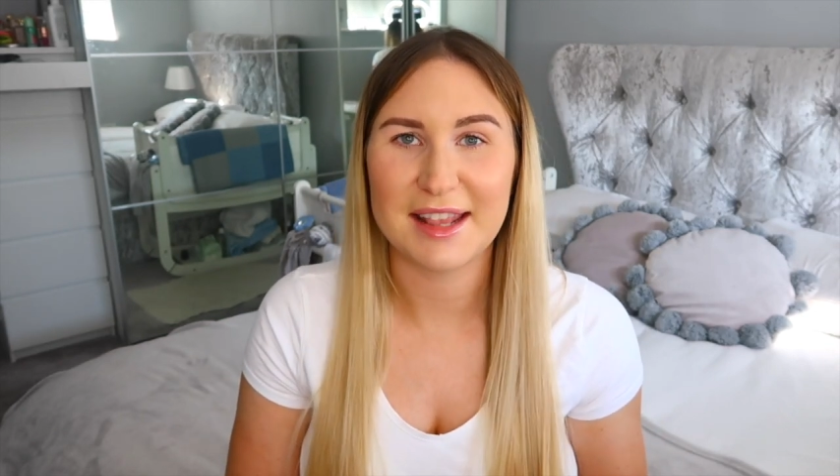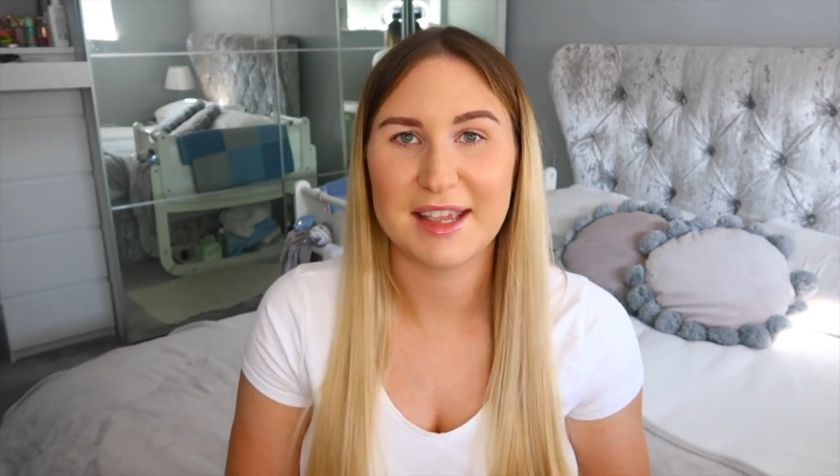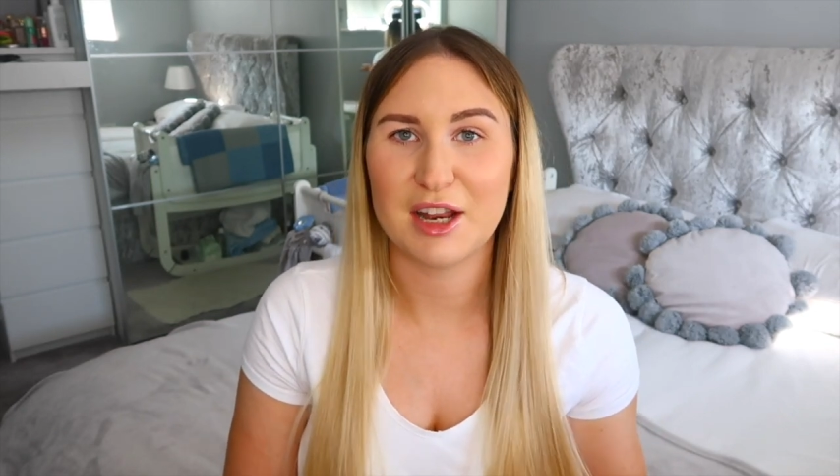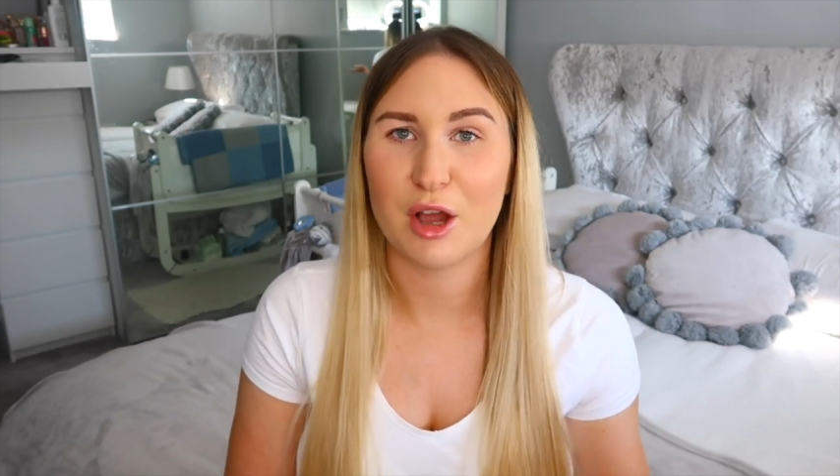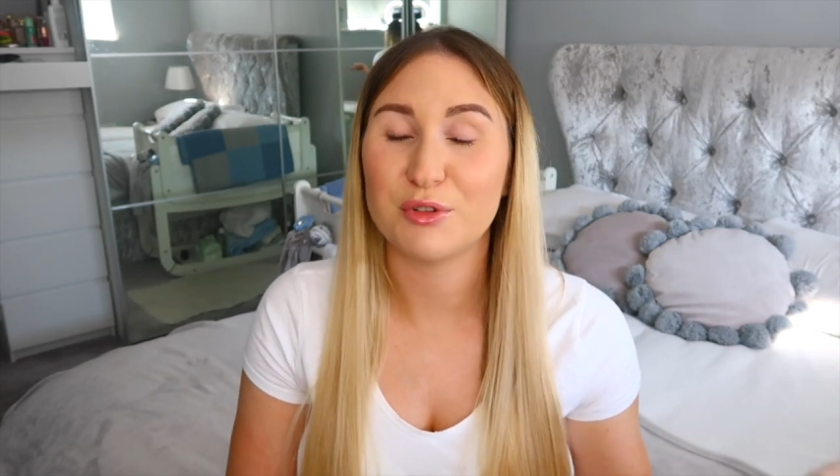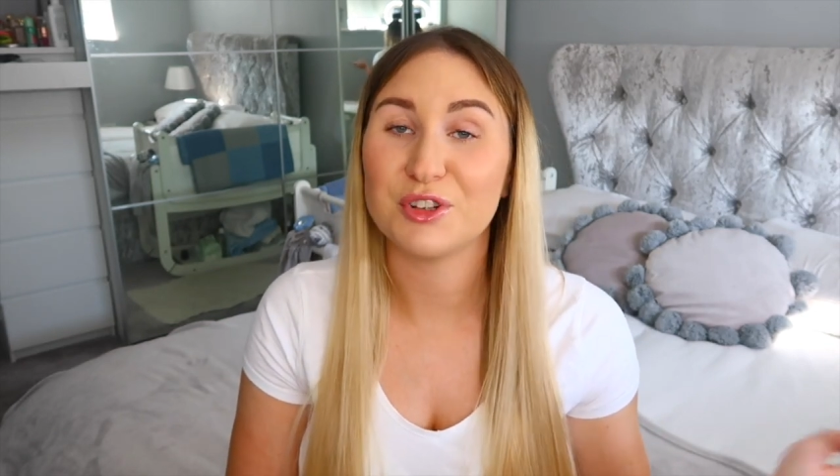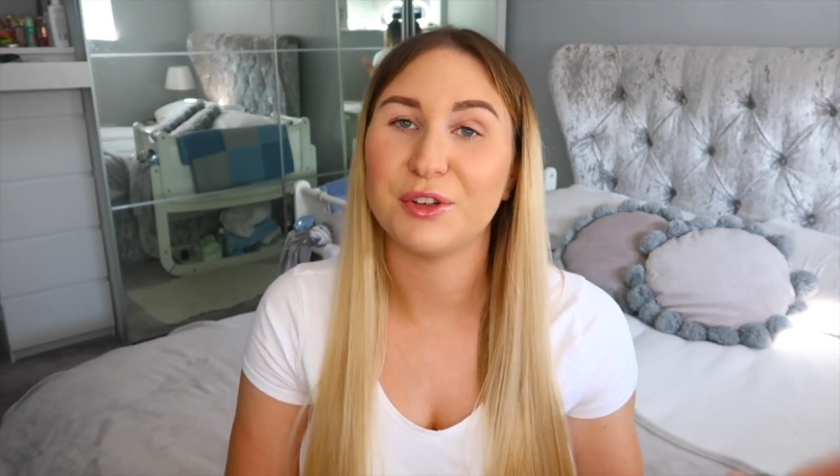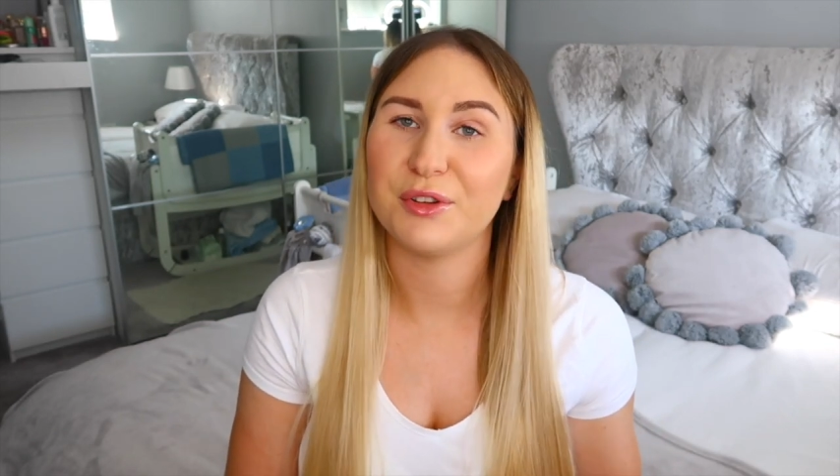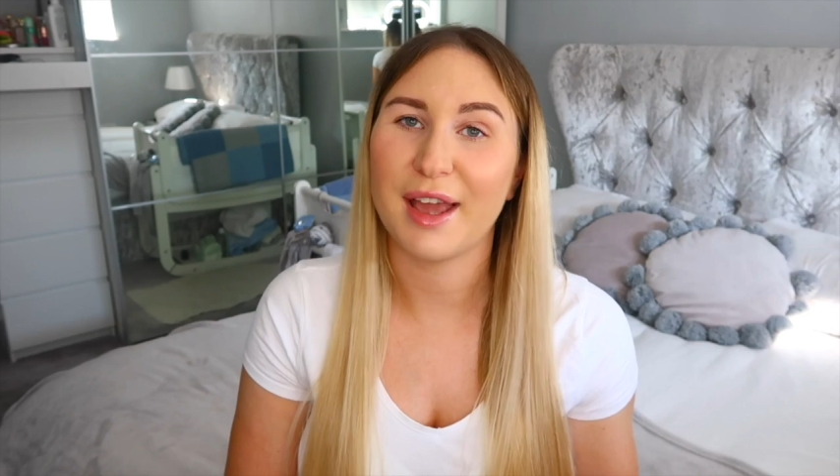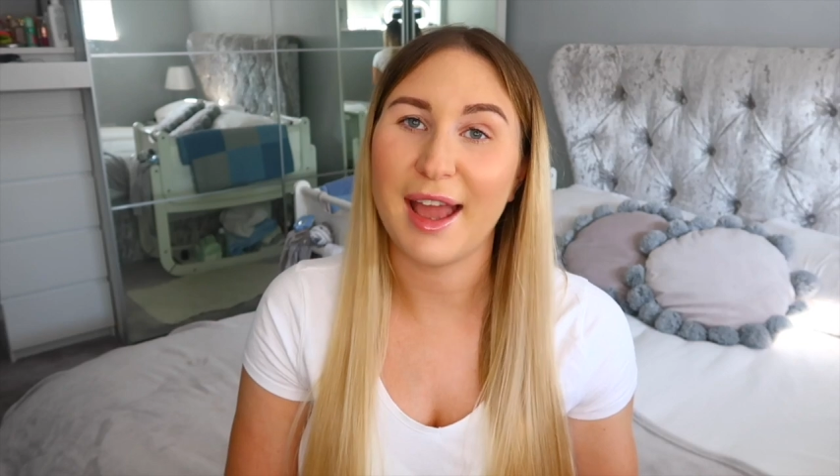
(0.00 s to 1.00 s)
and then I'll show
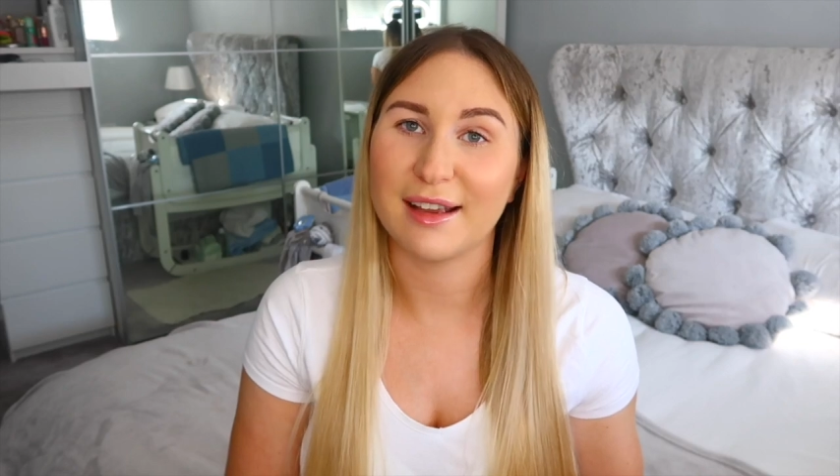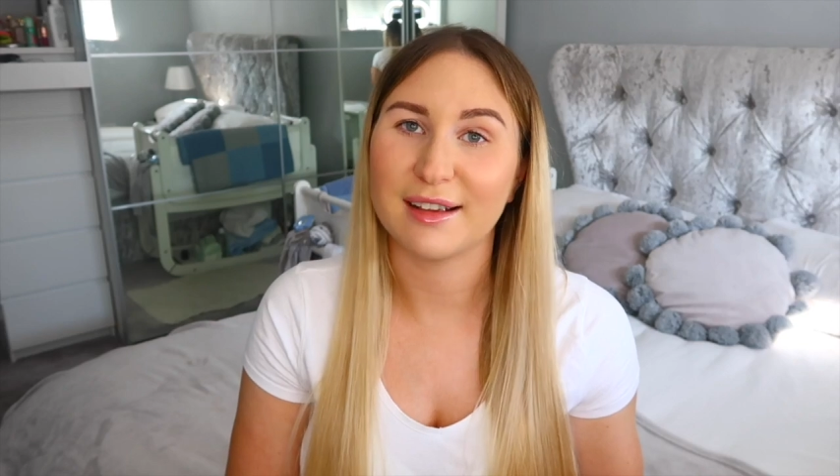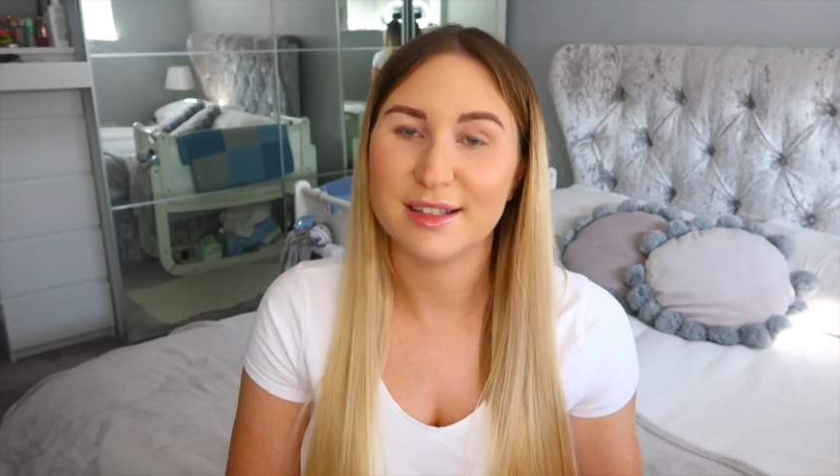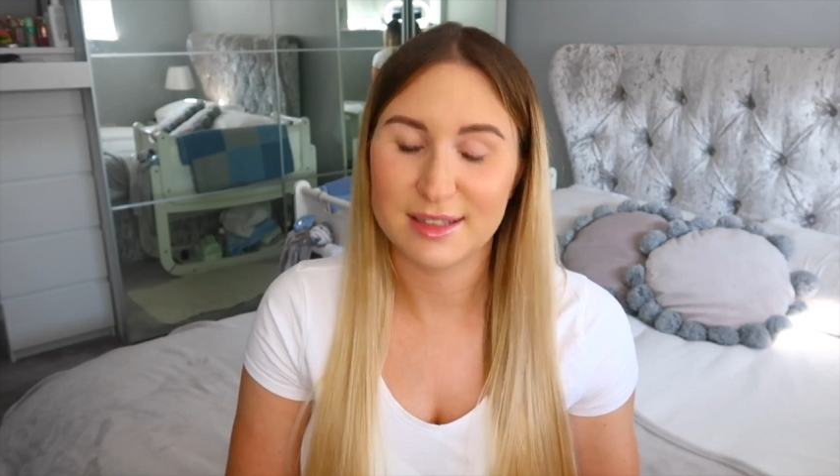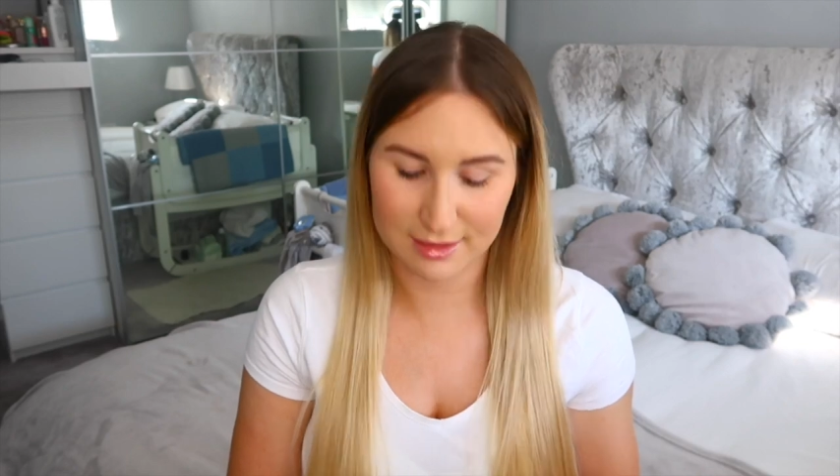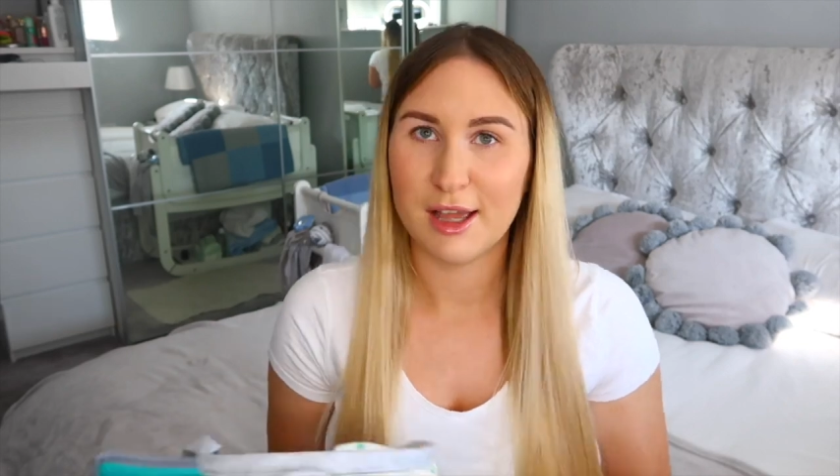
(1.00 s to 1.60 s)
you the hacks.